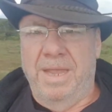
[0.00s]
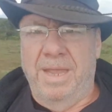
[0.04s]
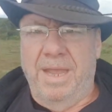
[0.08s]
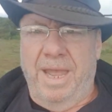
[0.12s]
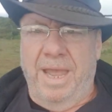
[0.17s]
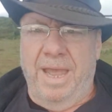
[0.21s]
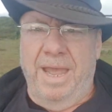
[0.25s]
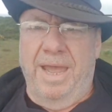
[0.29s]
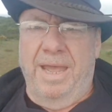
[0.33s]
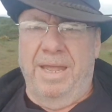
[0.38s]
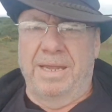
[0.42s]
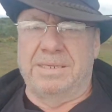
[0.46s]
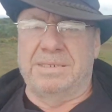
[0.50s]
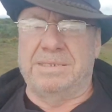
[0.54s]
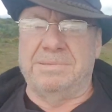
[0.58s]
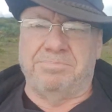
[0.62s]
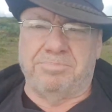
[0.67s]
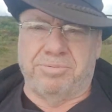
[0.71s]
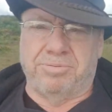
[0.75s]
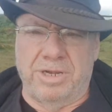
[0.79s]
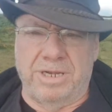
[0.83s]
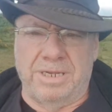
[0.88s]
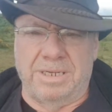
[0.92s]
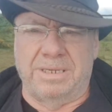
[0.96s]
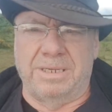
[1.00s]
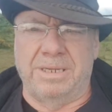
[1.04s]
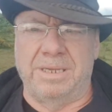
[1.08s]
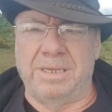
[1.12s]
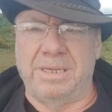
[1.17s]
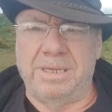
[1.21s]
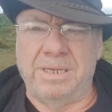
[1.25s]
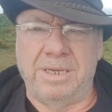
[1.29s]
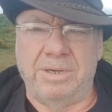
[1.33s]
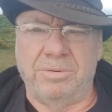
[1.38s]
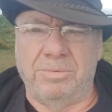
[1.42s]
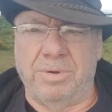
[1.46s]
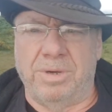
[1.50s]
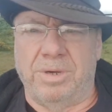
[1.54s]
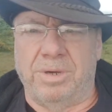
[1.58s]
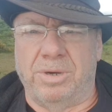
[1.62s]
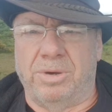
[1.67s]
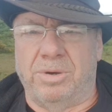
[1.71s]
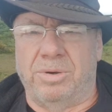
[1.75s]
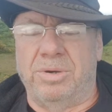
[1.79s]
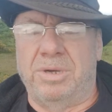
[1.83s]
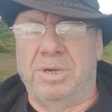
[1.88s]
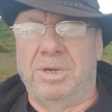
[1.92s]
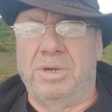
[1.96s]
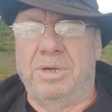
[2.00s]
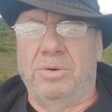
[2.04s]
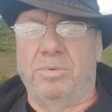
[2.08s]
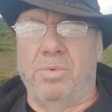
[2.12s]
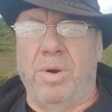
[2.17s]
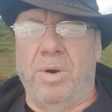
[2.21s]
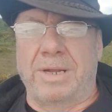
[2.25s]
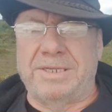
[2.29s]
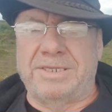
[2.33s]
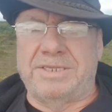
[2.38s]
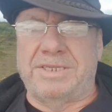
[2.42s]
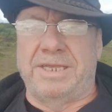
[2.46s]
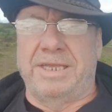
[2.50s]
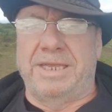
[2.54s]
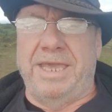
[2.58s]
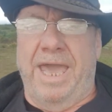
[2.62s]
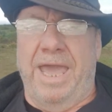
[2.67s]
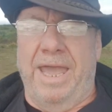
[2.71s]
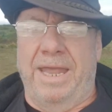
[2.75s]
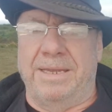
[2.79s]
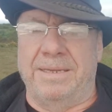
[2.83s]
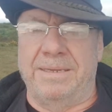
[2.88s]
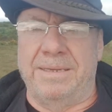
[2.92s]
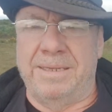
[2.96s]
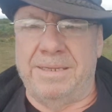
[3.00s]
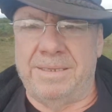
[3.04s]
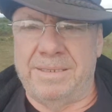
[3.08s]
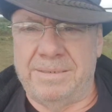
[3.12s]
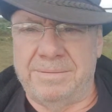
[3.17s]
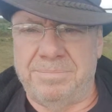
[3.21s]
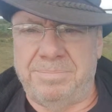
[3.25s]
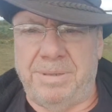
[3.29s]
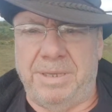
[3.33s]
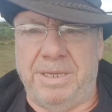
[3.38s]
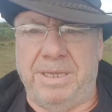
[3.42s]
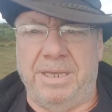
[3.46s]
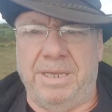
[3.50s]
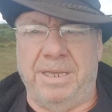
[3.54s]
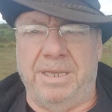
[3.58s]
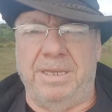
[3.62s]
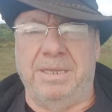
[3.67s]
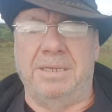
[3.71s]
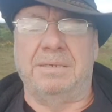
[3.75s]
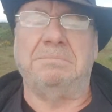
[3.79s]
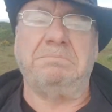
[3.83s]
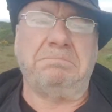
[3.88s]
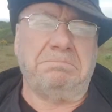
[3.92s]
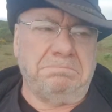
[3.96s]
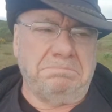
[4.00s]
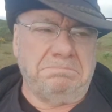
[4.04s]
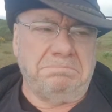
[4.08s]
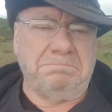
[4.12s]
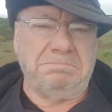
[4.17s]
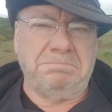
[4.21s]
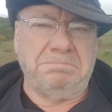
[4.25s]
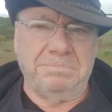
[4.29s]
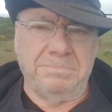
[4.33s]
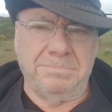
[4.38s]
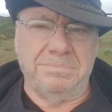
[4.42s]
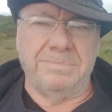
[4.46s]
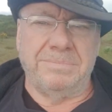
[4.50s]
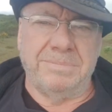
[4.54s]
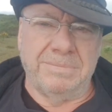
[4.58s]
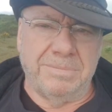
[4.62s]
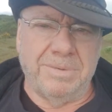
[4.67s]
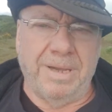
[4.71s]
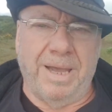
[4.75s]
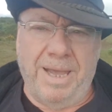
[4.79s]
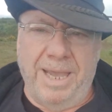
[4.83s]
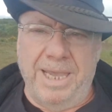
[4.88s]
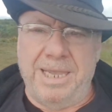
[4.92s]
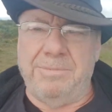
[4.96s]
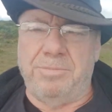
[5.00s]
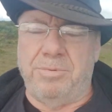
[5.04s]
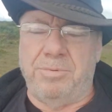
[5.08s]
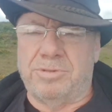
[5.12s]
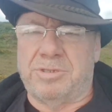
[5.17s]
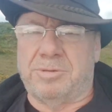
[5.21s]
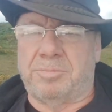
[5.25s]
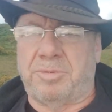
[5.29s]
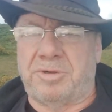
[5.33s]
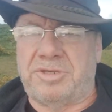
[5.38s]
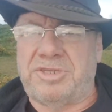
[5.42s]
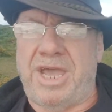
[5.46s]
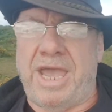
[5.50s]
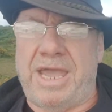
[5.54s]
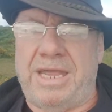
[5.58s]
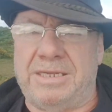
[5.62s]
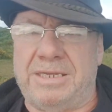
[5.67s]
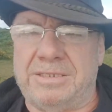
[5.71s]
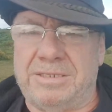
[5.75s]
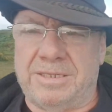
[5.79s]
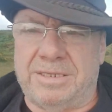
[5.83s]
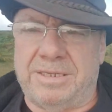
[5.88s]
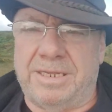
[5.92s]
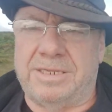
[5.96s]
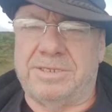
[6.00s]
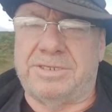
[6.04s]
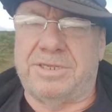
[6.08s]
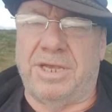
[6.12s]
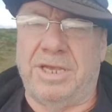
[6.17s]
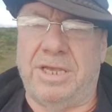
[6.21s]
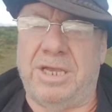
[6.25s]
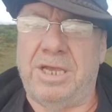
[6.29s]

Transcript: and Britain will once again be able to pretend that it's a